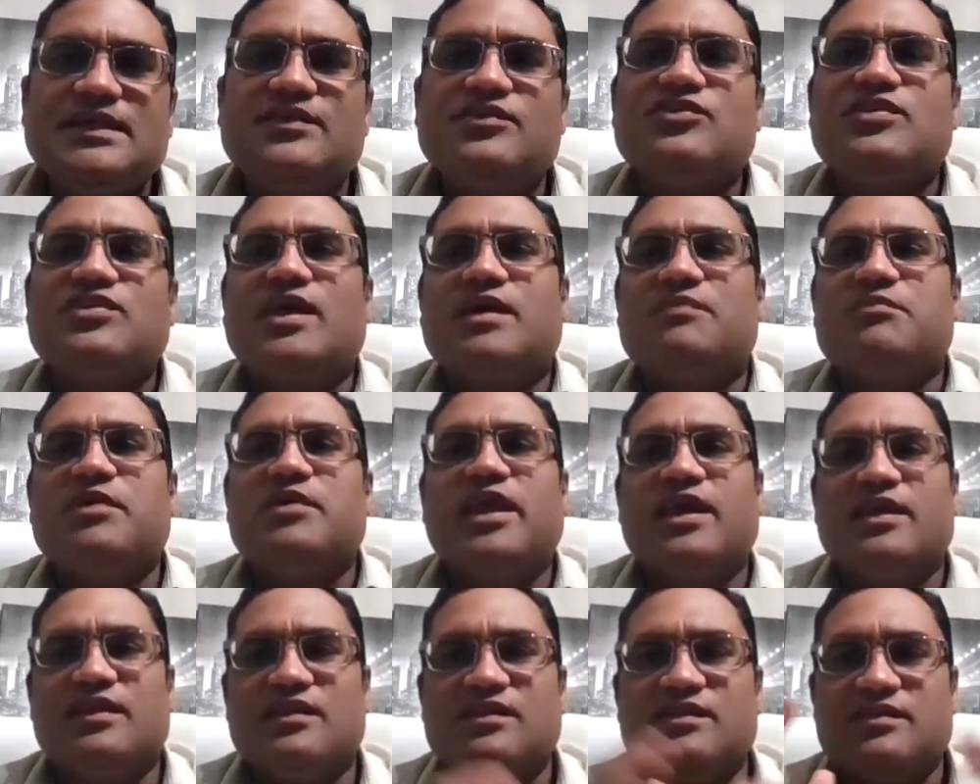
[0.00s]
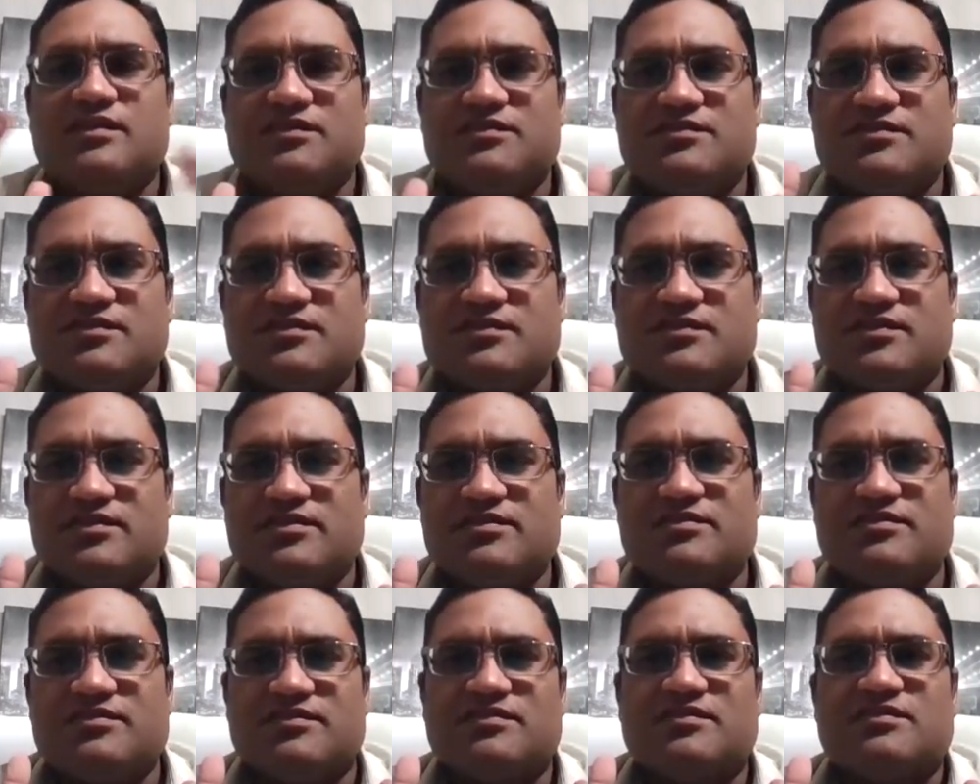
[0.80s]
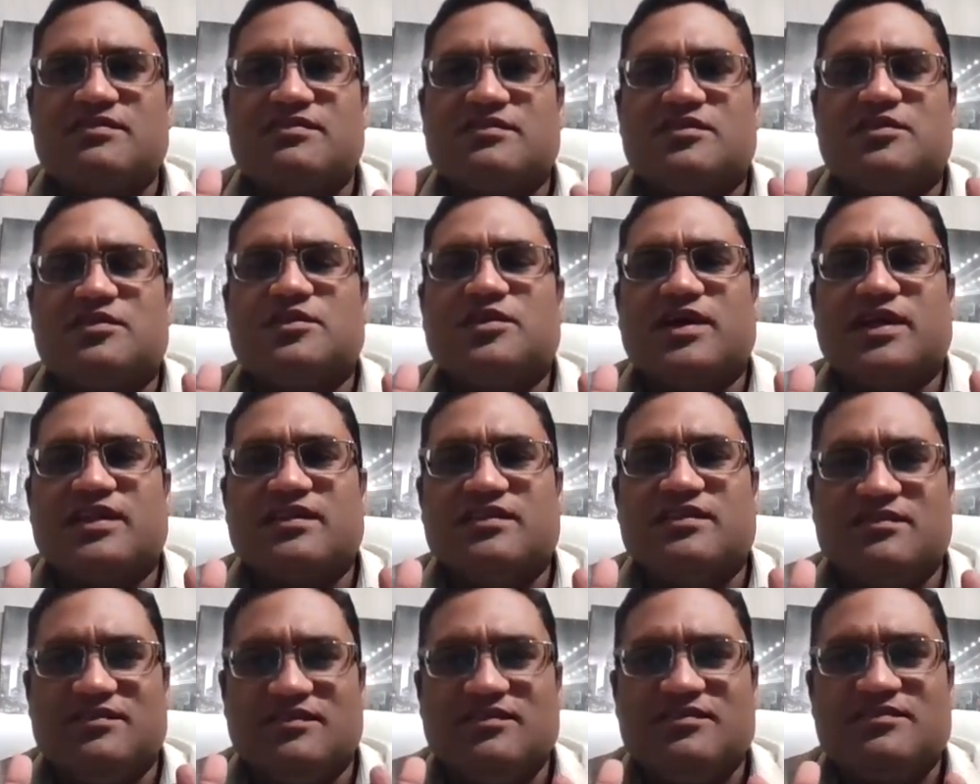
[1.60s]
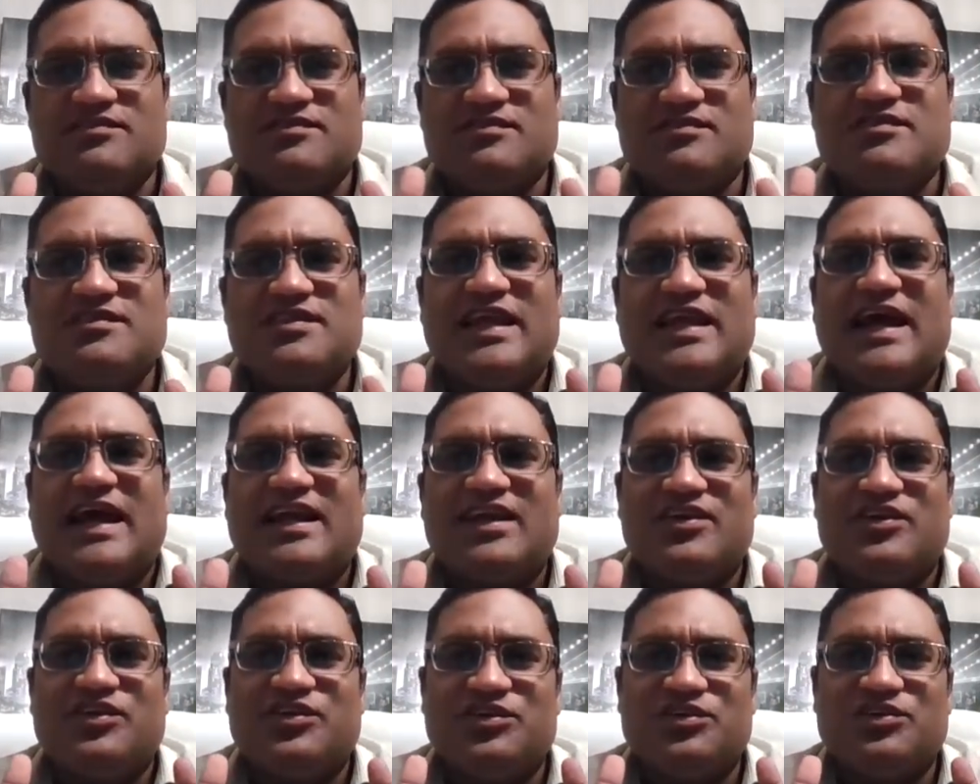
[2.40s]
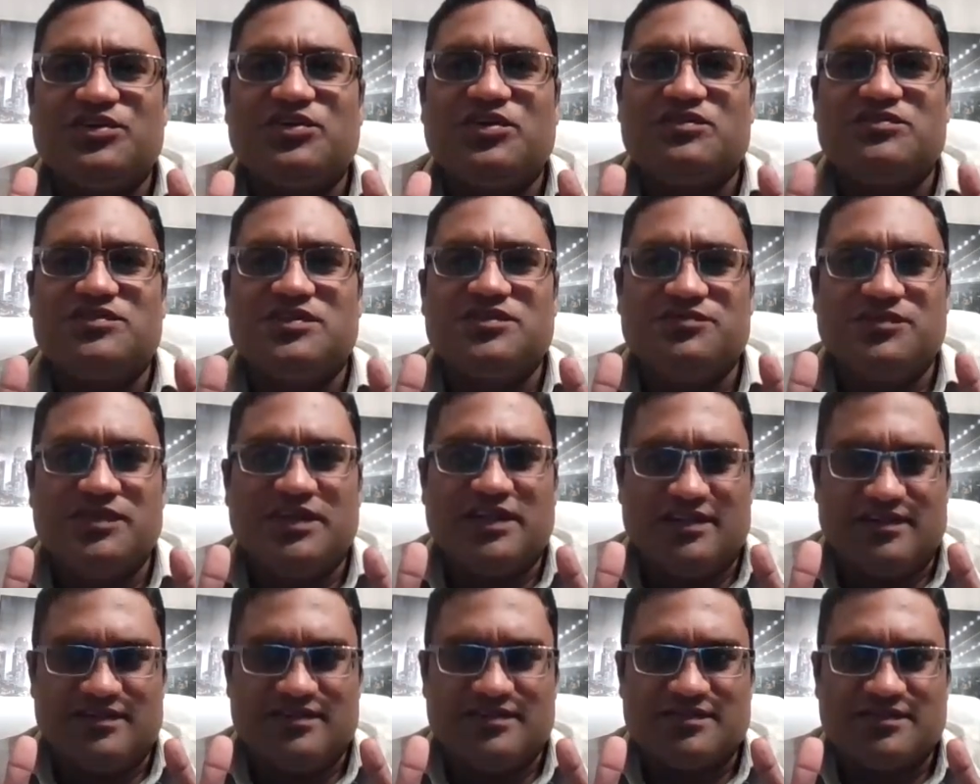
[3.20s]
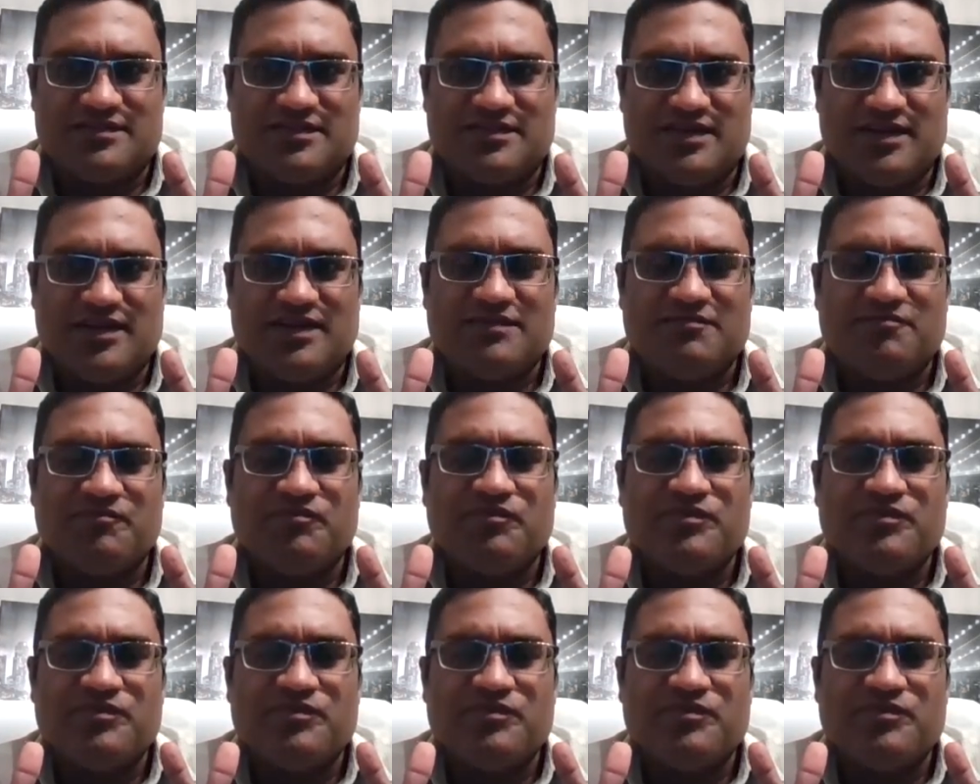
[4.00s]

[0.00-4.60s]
Sam, again, this is look at this. This is the attitude of the winner. Okay.